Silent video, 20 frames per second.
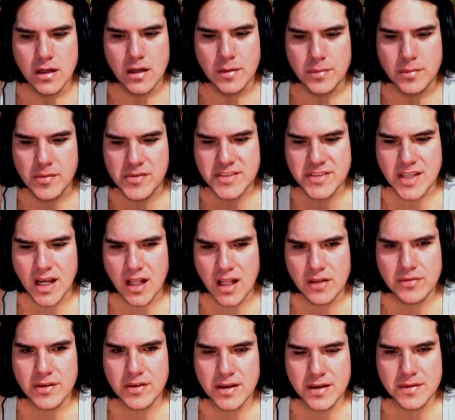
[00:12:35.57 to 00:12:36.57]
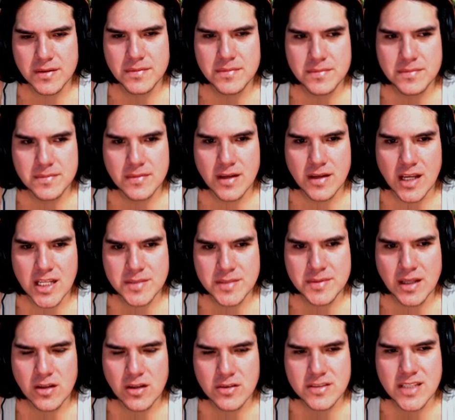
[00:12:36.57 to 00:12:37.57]
Professor Alba, it's been a
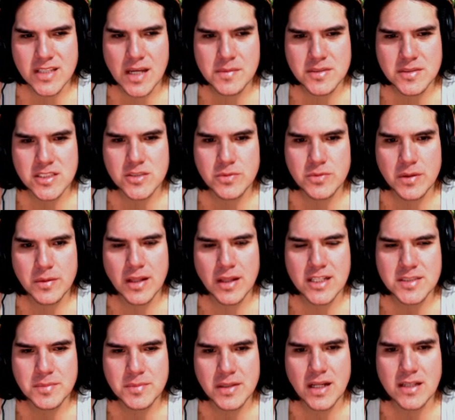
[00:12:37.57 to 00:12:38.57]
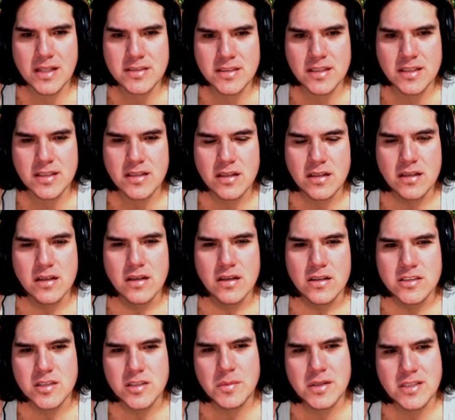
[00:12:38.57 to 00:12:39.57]
long time since we last met, hasn't it?
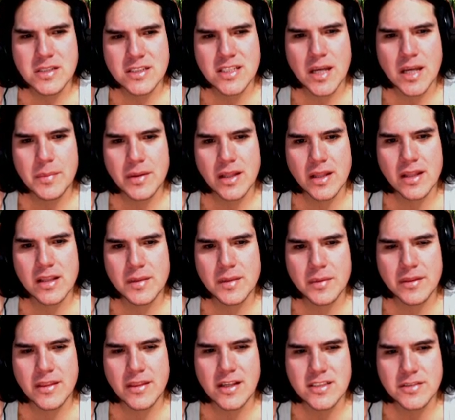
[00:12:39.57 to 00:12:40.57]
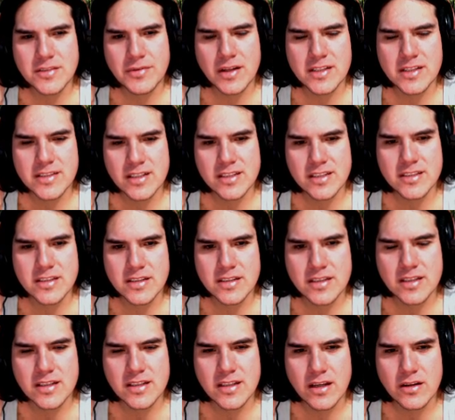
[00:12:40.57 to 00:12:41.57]
So much has happened lately, but things are finally
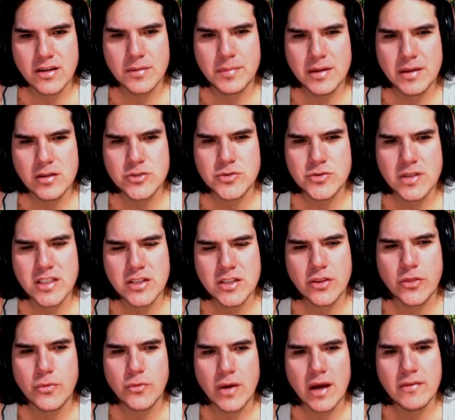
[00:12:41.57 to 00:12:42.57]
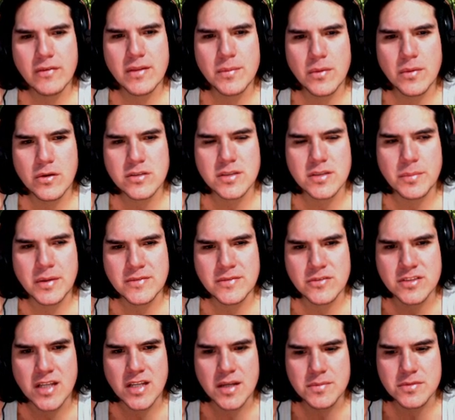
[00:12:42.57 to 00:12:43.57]
settled down. People truly thrive the most in peaceful
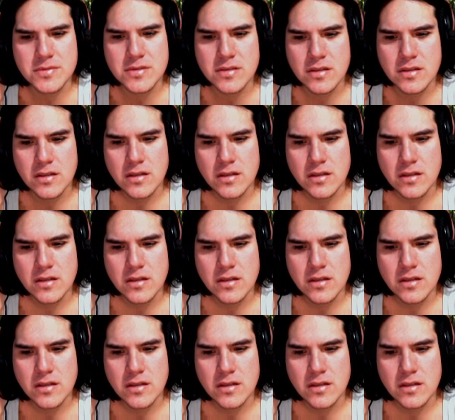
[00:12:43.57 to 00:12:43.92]
times.